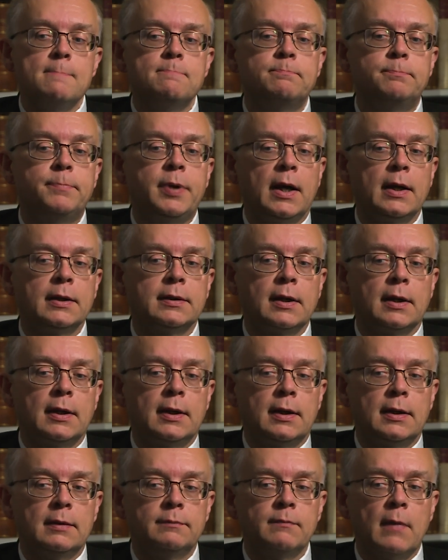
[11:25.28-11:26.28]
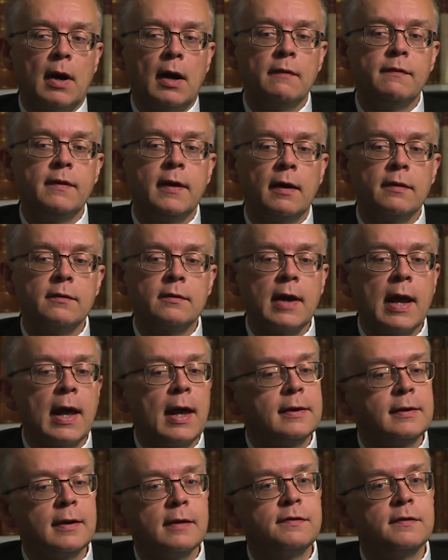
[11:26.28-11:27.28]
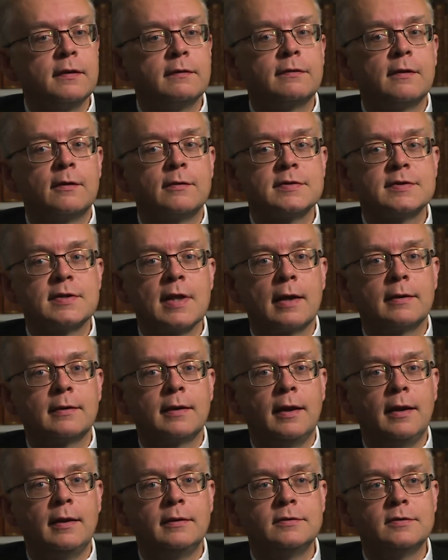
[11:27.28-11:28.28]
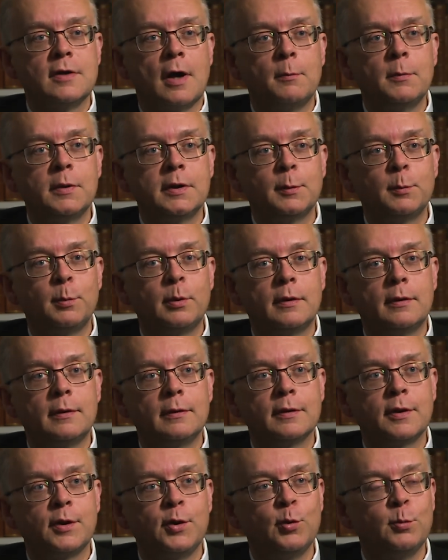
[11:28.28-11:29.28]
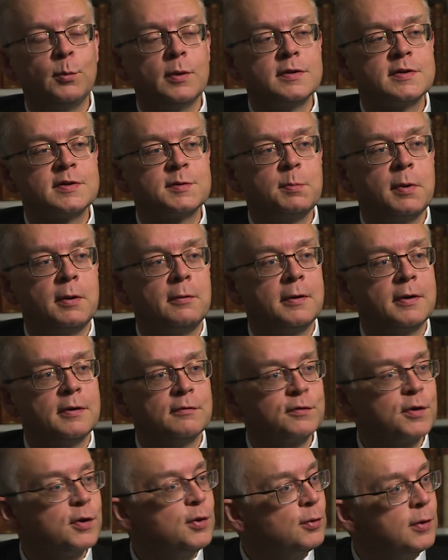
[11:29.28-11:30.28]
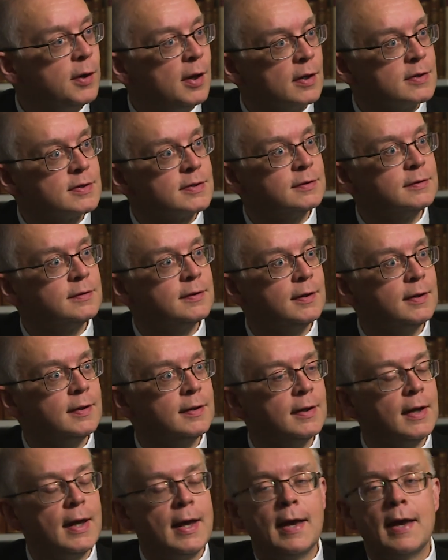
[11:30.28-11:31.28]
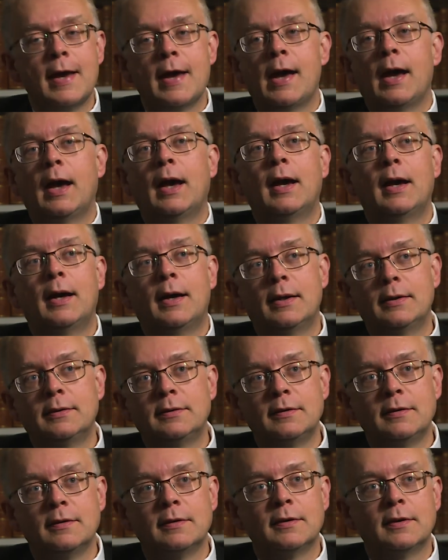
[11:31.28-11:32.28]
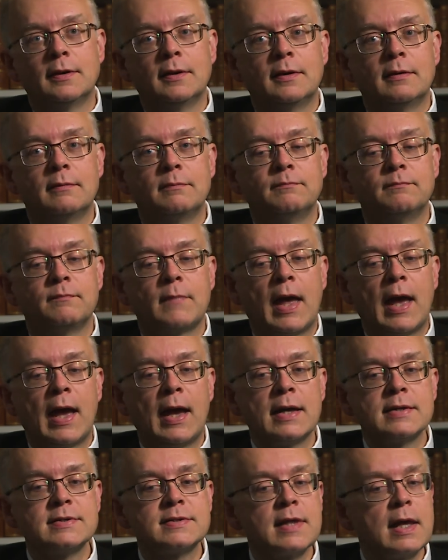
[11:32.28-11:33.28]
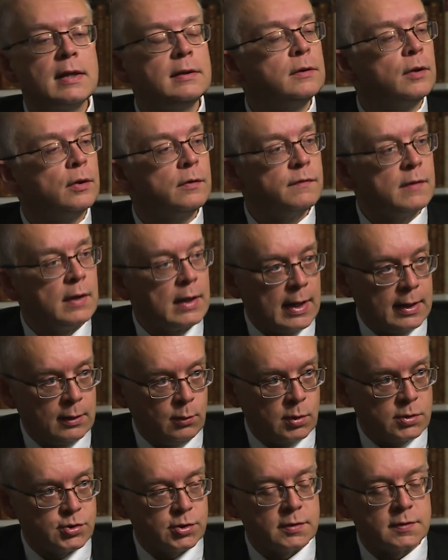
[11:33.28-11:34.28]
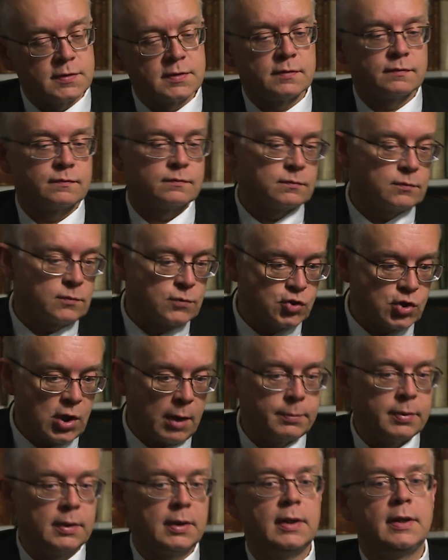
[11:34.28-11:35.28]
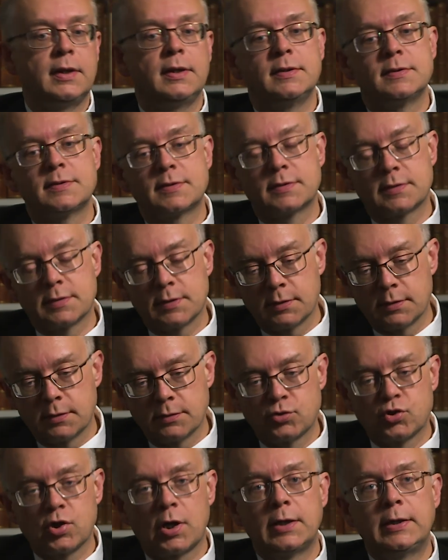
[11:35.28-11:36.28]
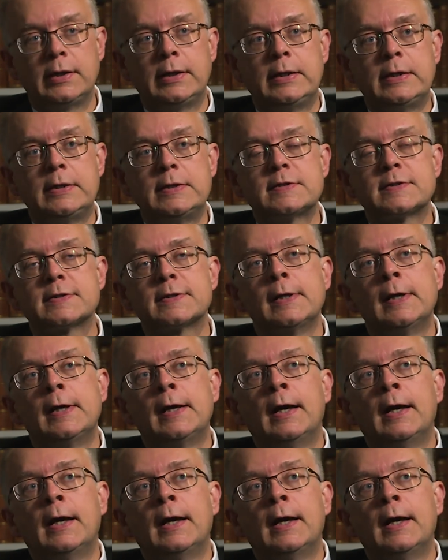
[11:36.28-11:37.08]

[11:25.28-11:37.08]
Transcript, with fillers: But um, on the other hand, I think there is that indomitable human spirit of curiosity. And um, as they learn the languages, Japanese and Chinese,